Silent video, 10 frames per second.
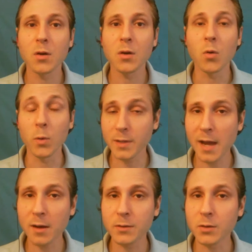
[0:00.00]
or
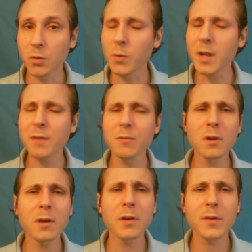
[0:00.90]
doubt or
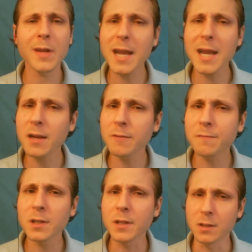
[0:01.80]
whatever negative
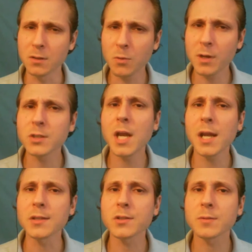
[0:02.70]
feeling you want to
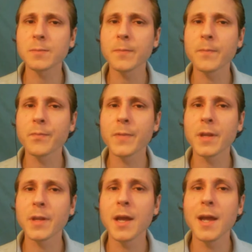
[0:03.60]
change.
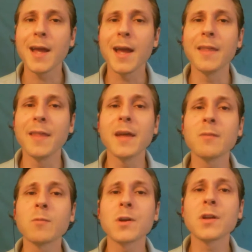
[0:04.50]
And
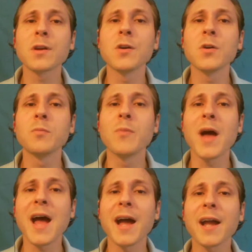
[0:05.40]
then we're going to go
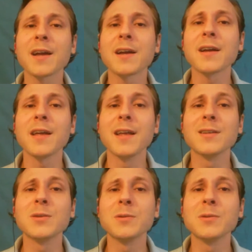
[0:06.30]
back
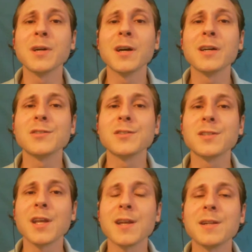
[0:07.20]
into a
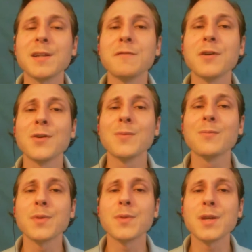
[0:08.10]
state of
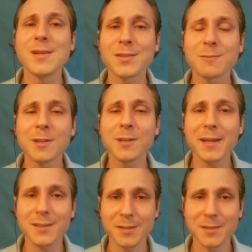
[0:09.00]
peace and
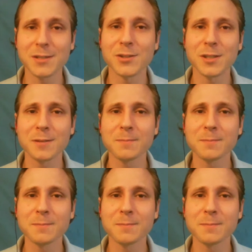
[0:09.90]
relaxation.